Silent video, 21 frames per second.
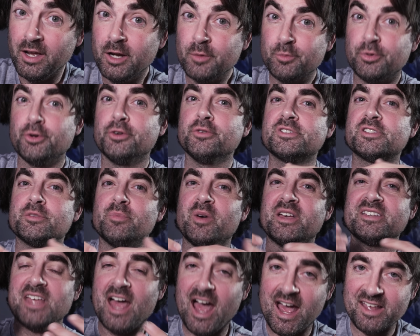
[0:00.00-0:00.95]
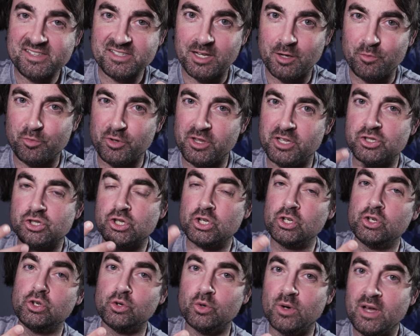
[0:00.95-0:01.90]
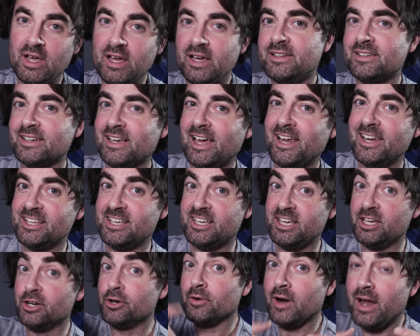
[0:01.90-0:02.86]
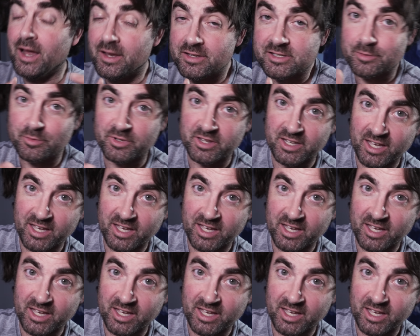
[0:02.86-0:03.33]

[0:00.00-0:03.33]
produce the best asset, but then two, to kind of get around some of the